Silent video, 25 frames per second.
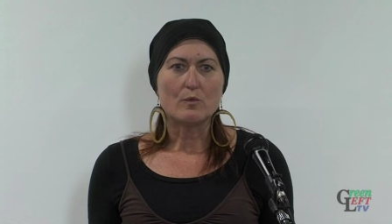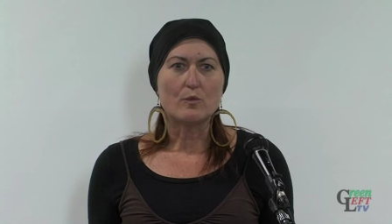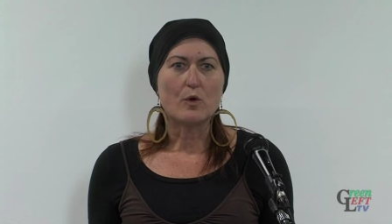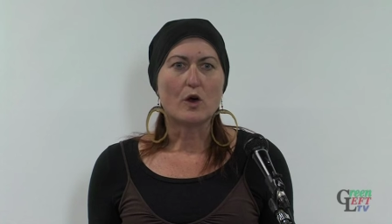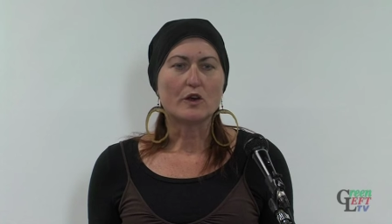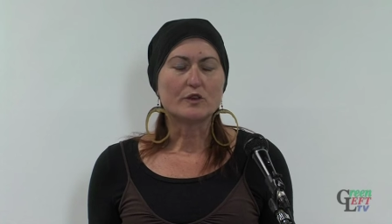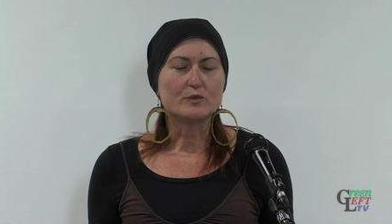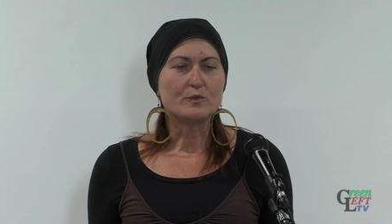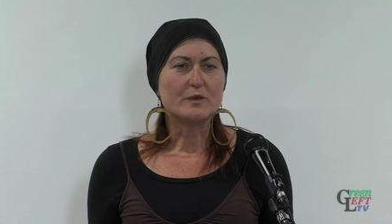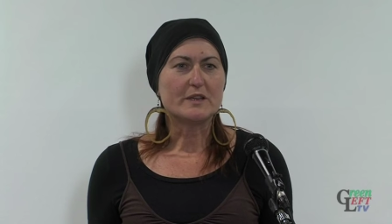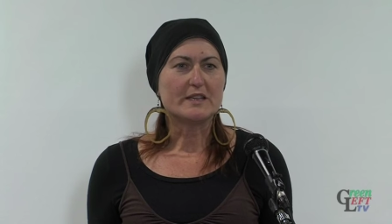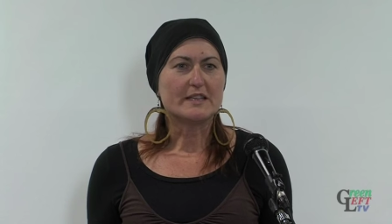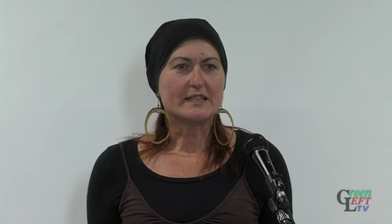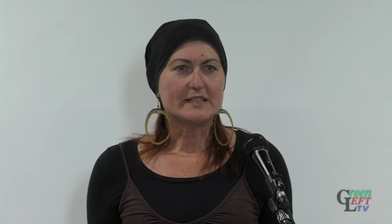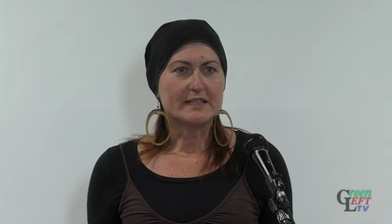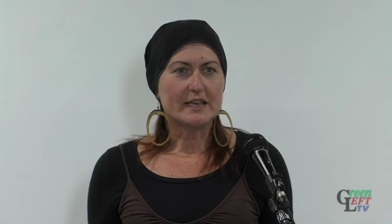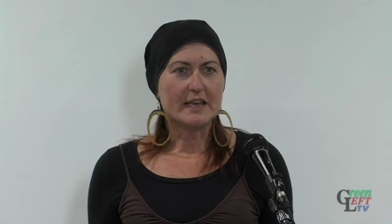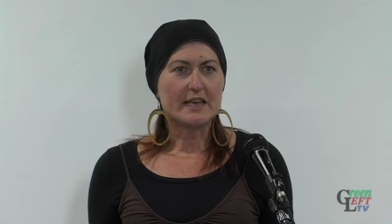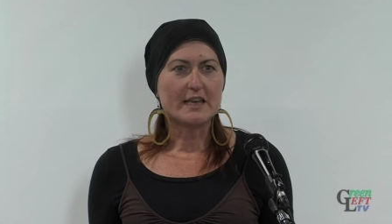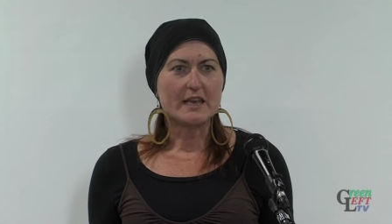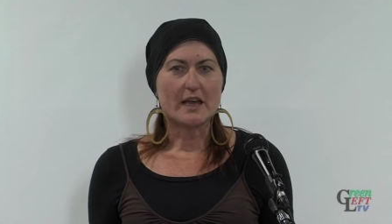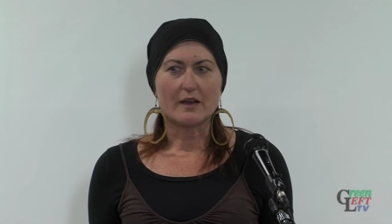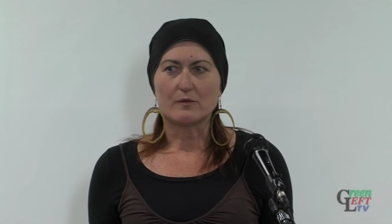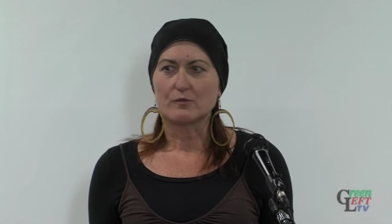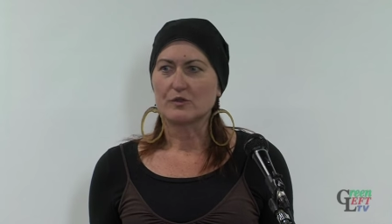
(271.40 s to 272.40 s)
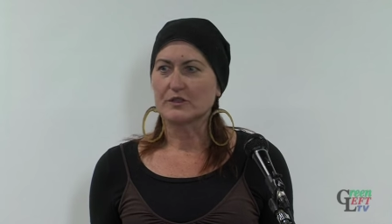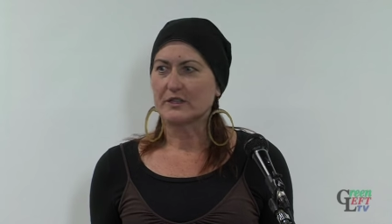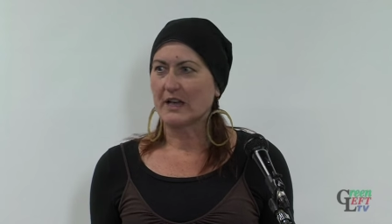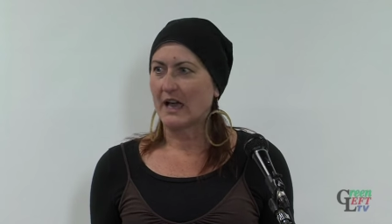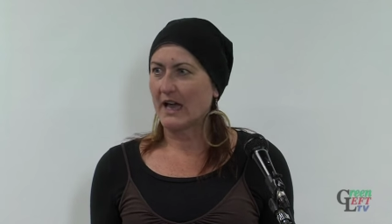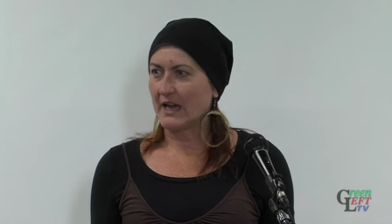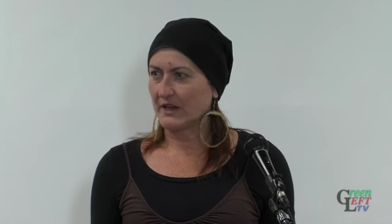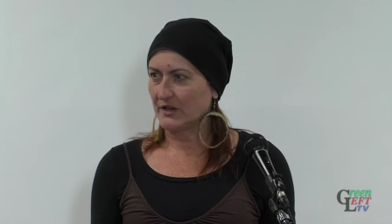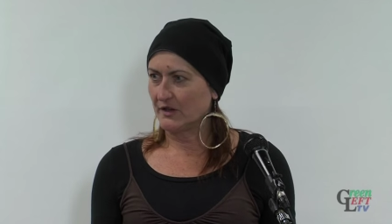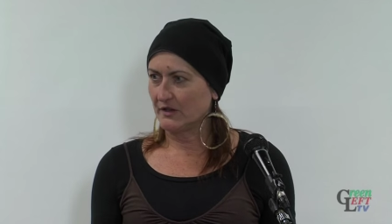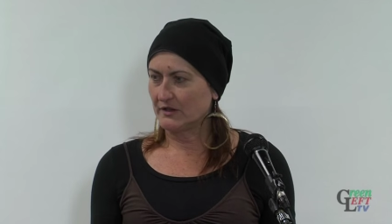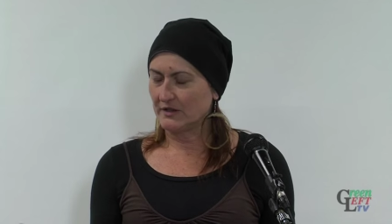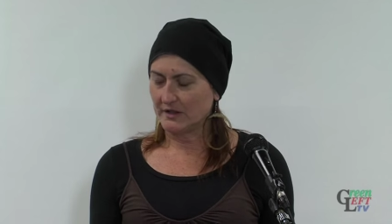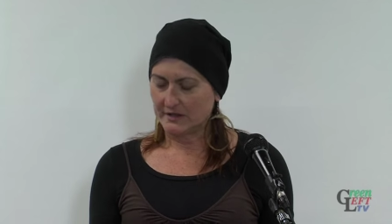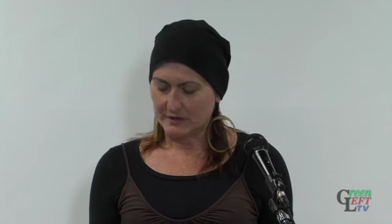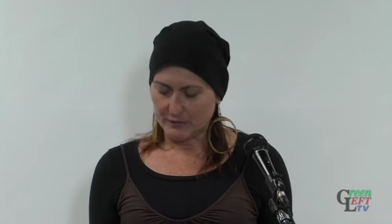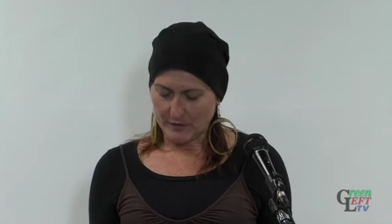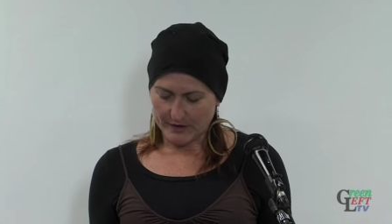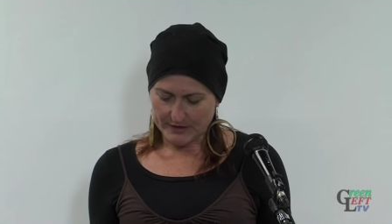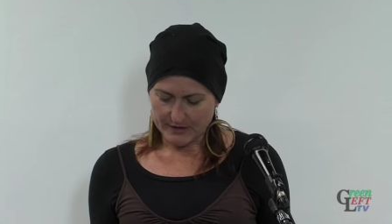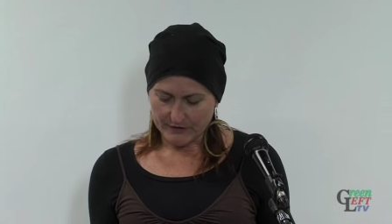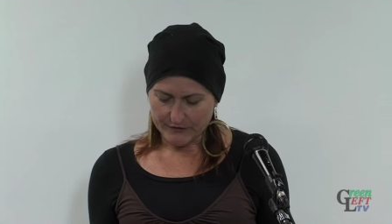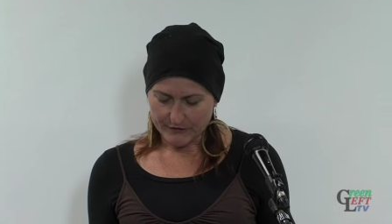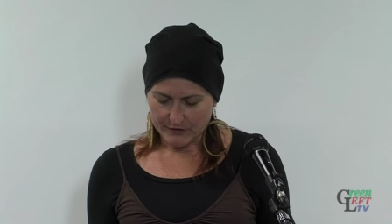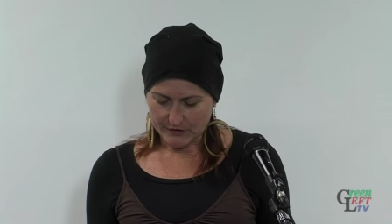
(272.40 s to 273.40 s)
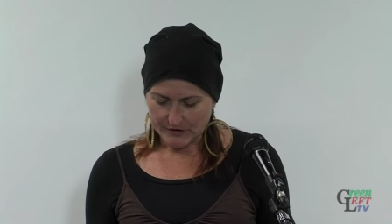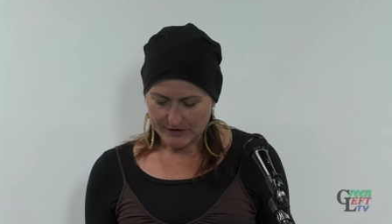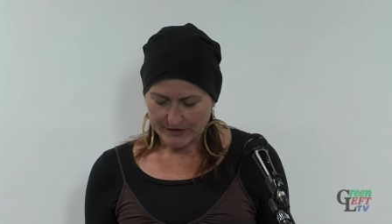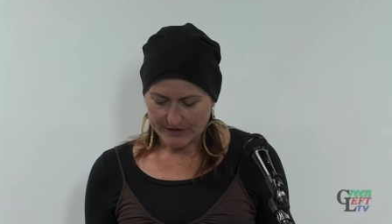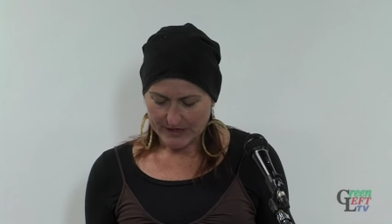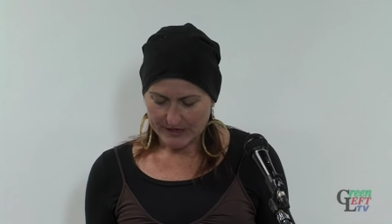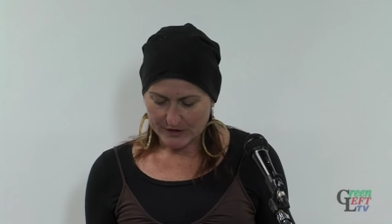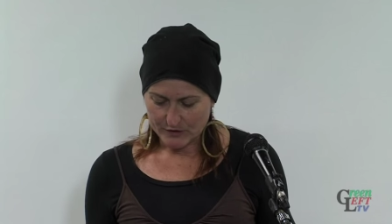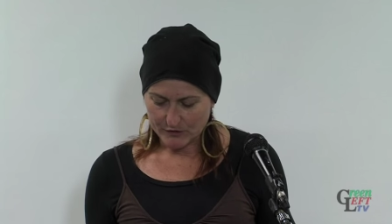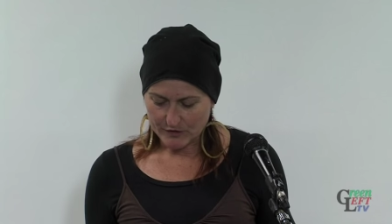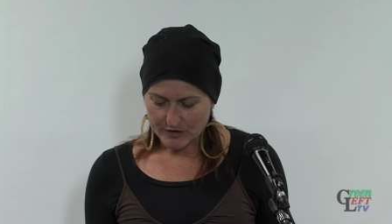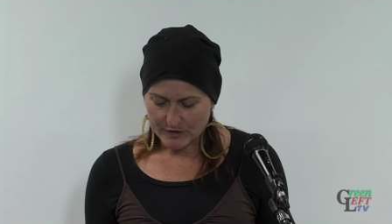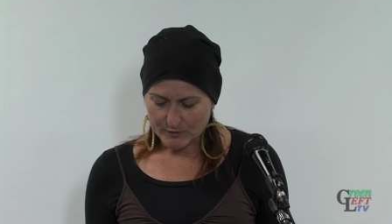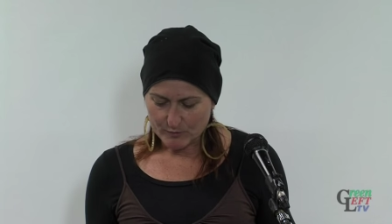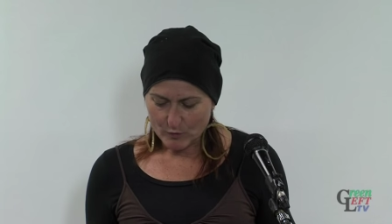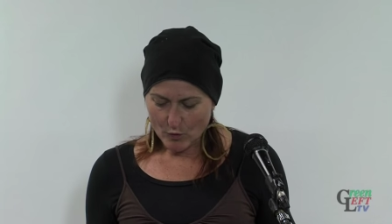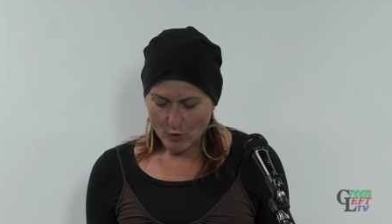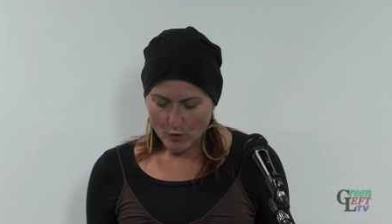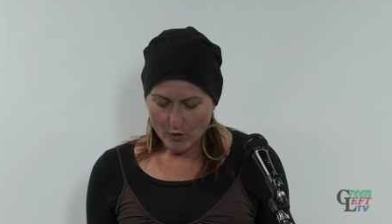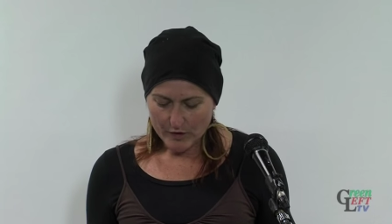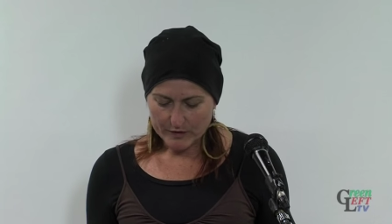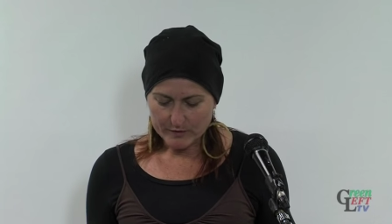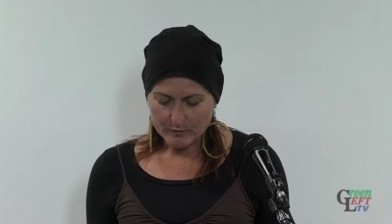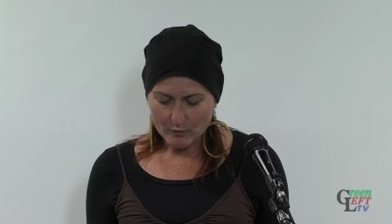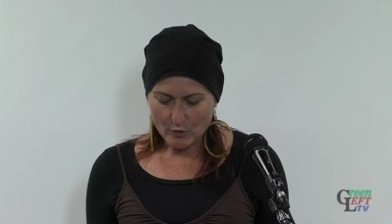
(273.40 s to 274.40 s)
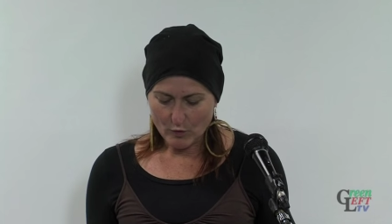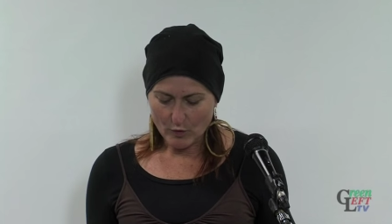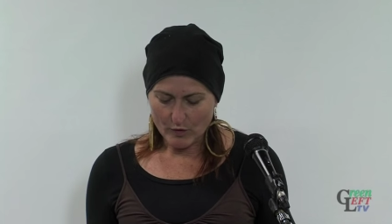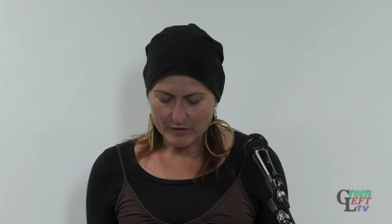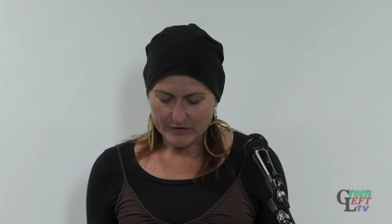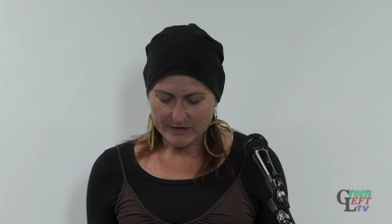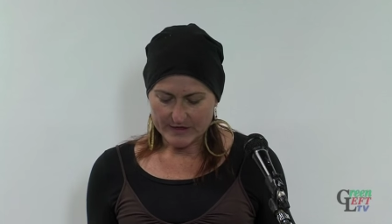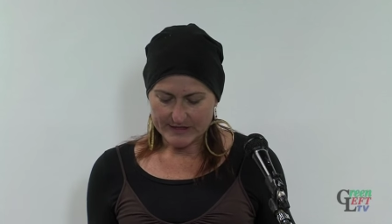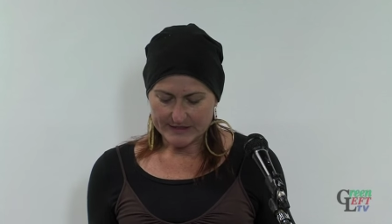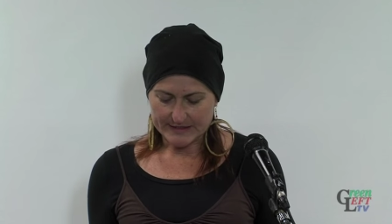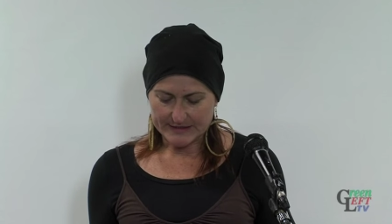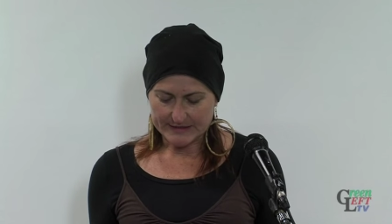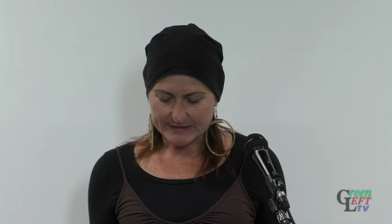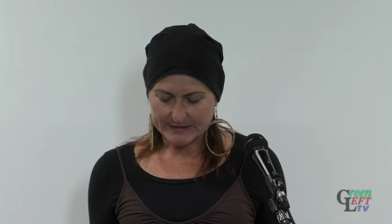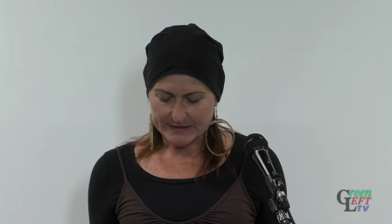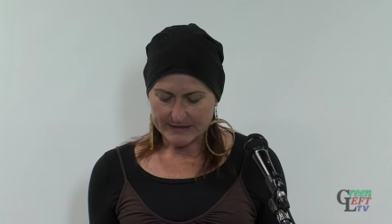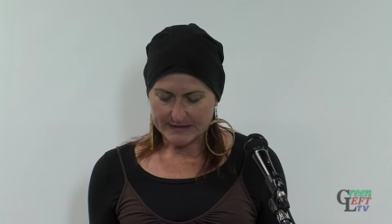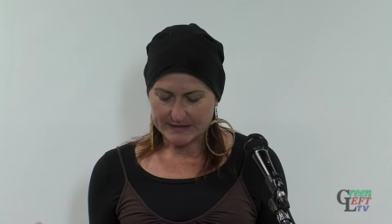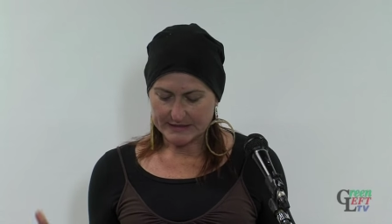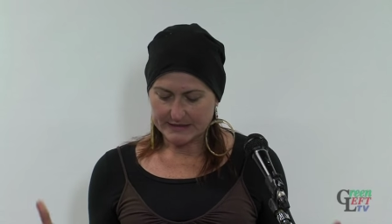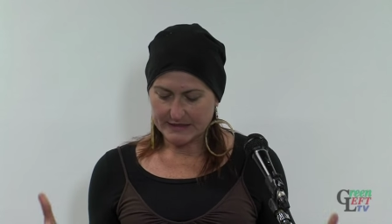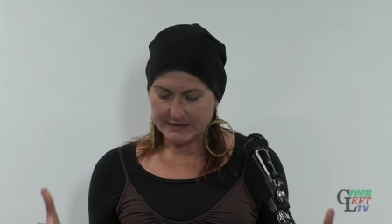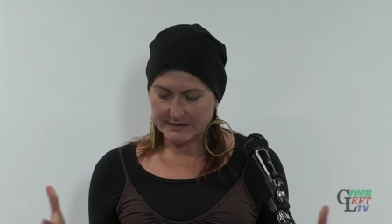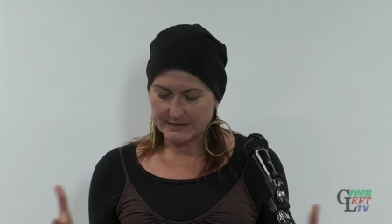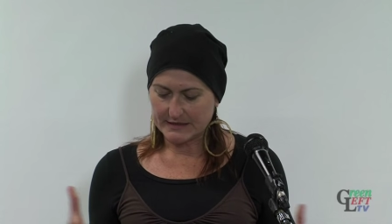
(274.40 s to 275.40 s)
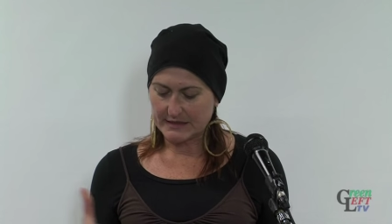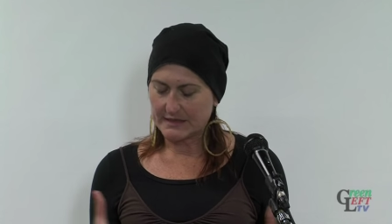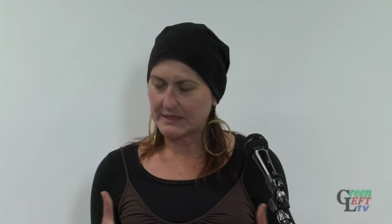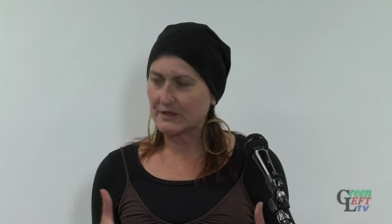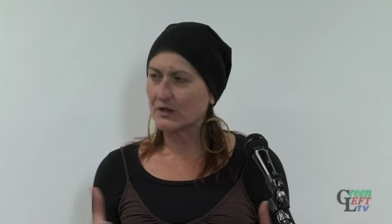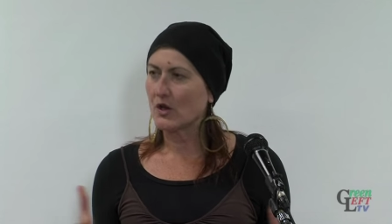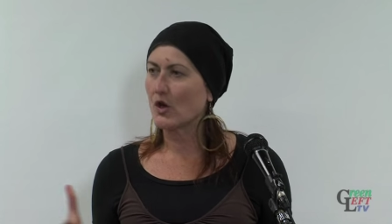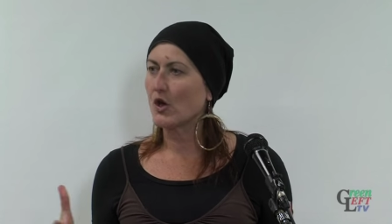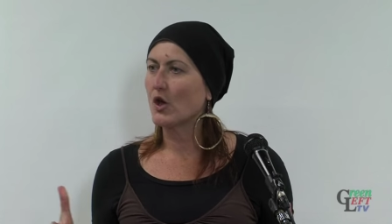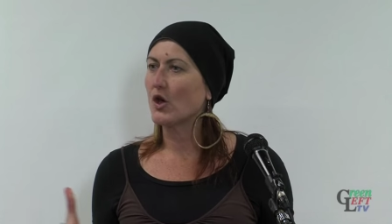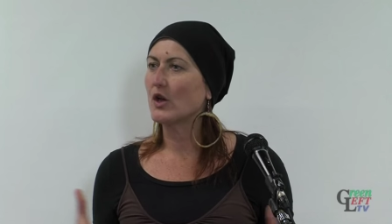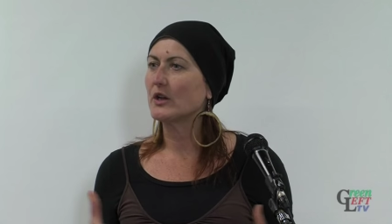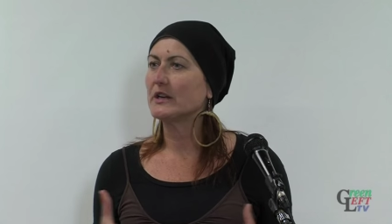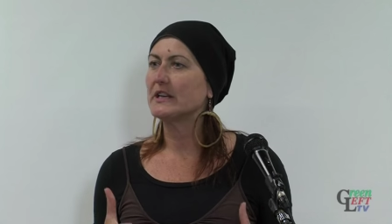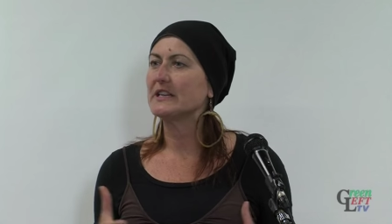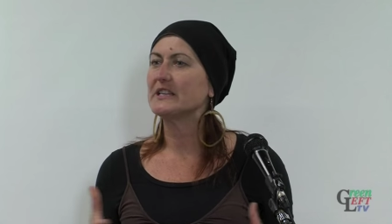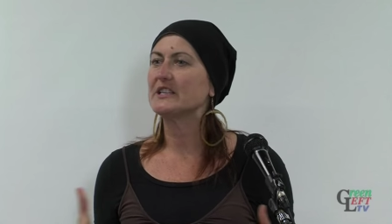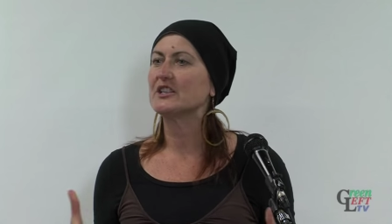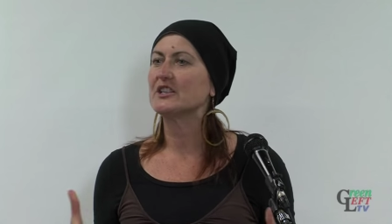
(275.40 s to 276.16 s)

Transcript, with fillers: what we see, I would argue, in the 21st century is more and more this, this, this early